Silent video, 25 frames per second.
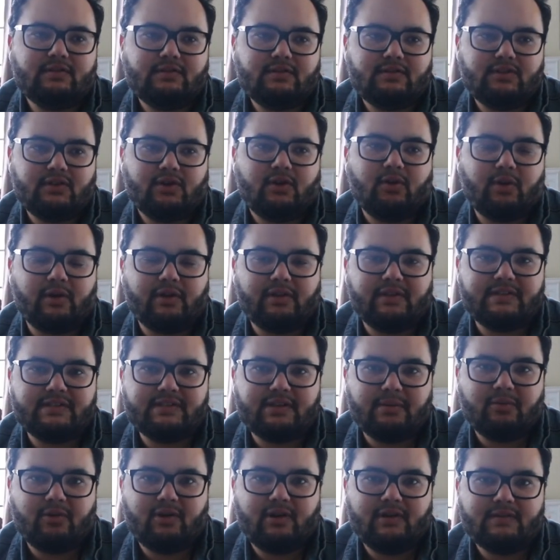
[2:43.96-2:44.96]
To quickly
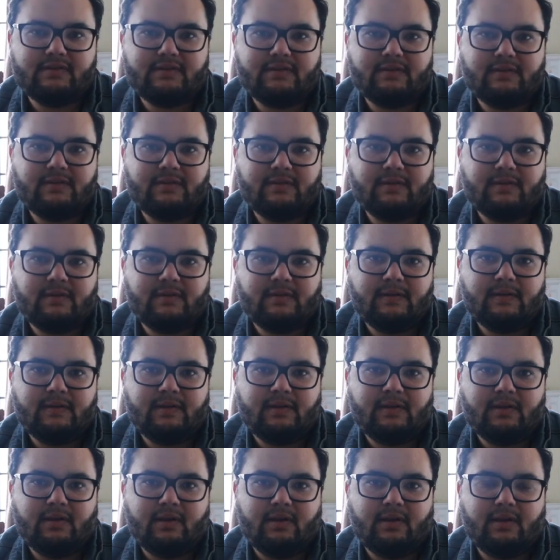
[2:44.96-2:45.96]
summarize,
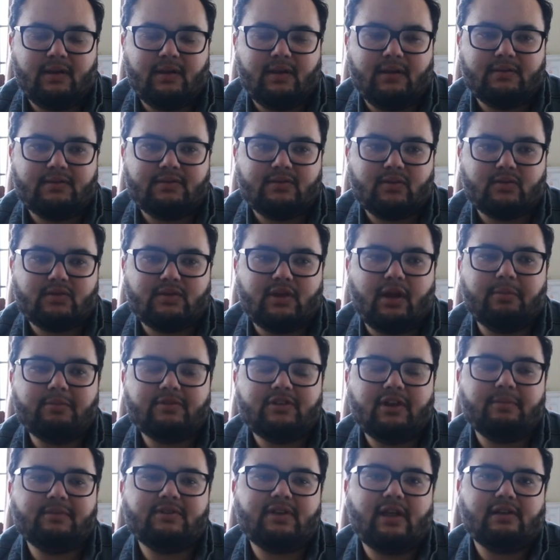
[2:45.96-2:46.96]

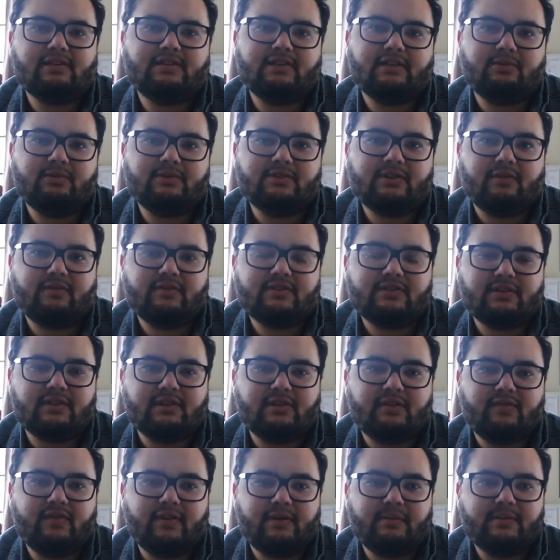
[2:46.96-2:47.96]
Thomas Huxley was obviously
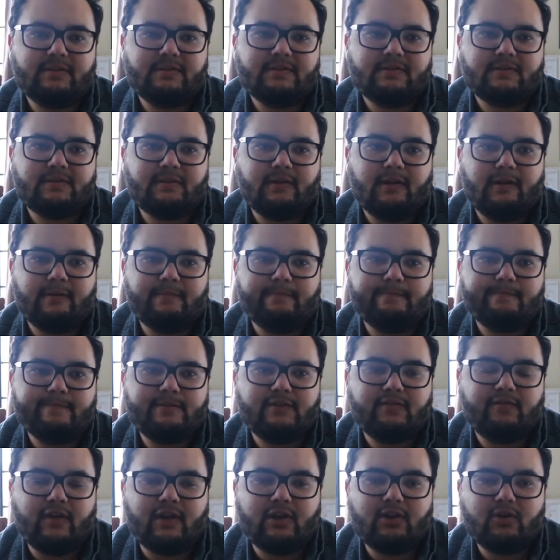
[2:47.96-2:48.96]
the famous
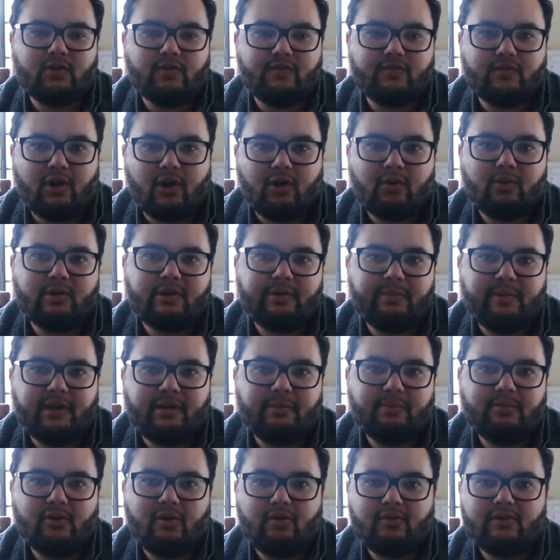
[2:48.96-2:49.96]
defender of Darwin. He
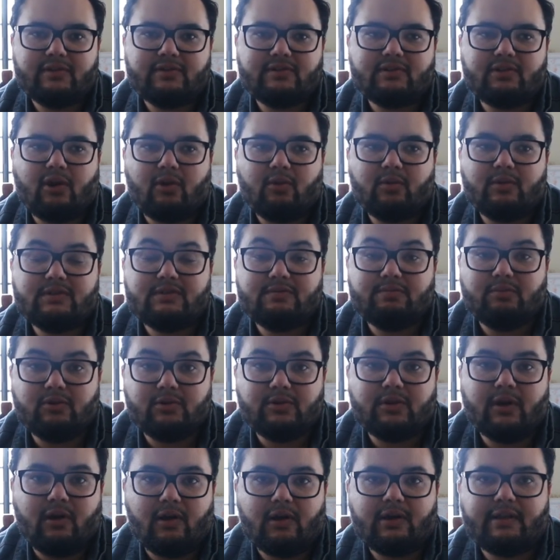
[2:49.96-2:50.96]
became known as Darwin's
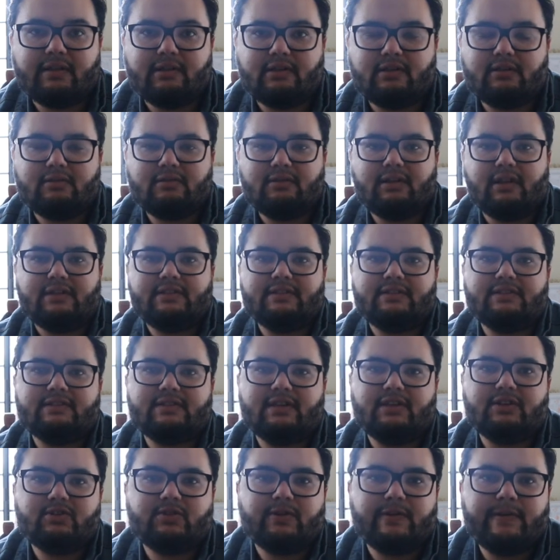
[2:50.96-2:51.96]
Bulldog in the 19th
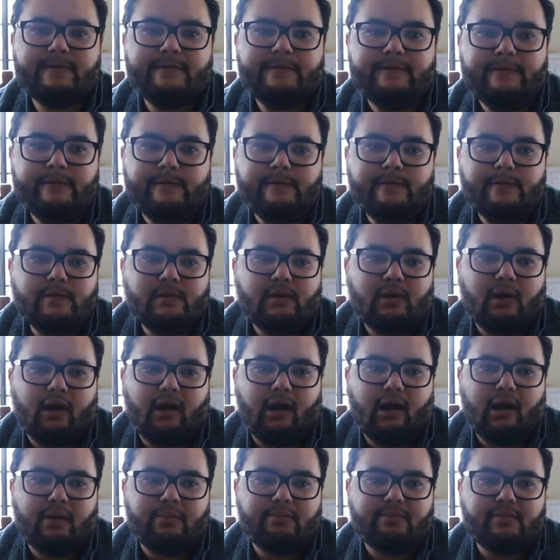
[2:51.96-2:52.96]
century.
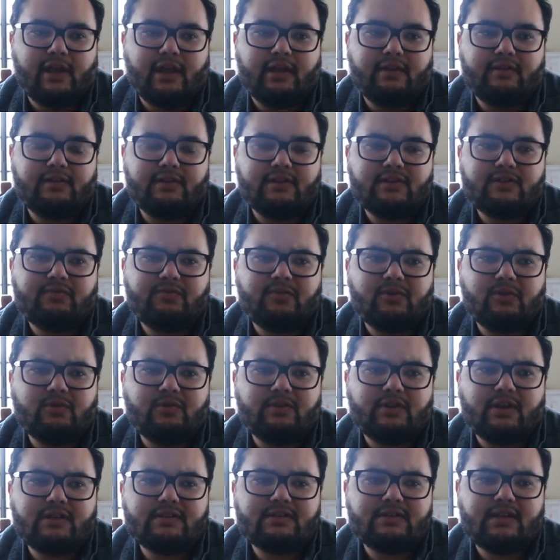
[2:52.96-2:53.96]
And this view
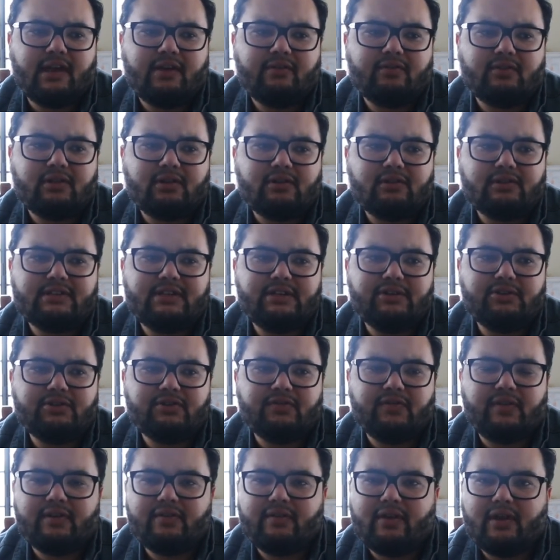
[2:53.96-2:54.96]
does have a little tinge
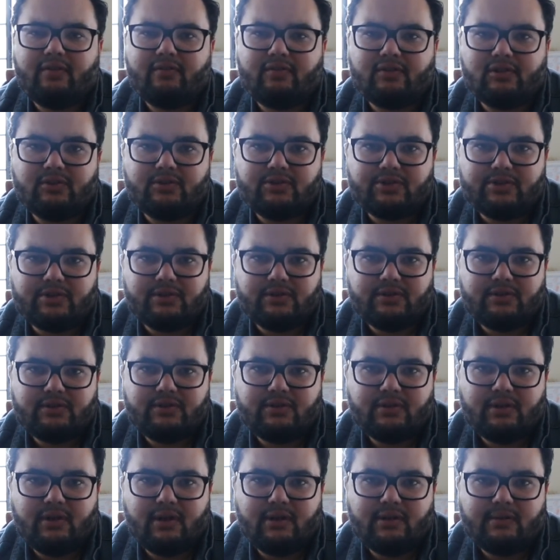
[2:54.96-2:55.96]
of evolution,
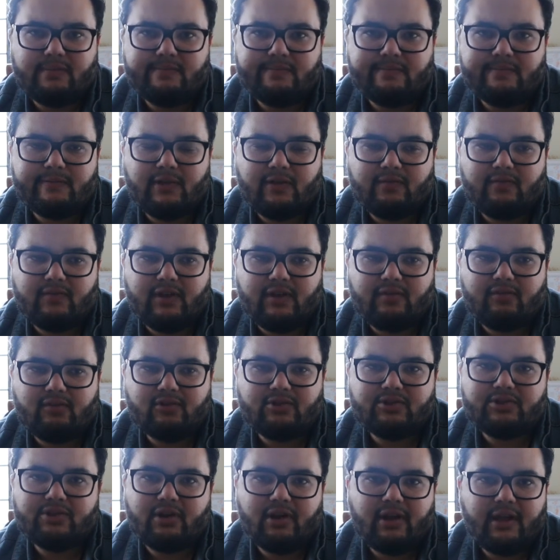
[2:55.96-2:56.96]
of the
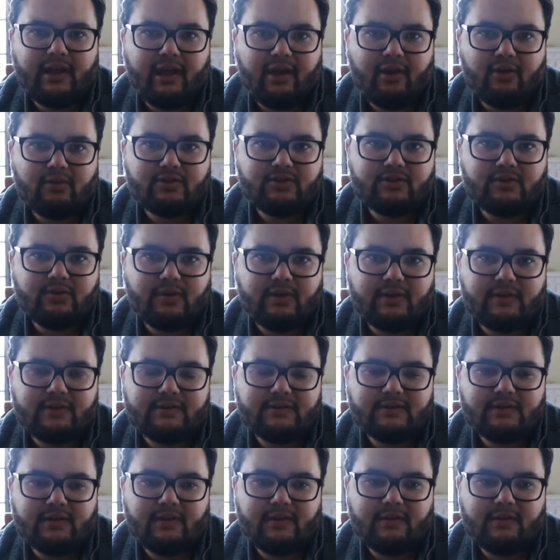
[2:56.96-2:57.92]
evolutionary account to it,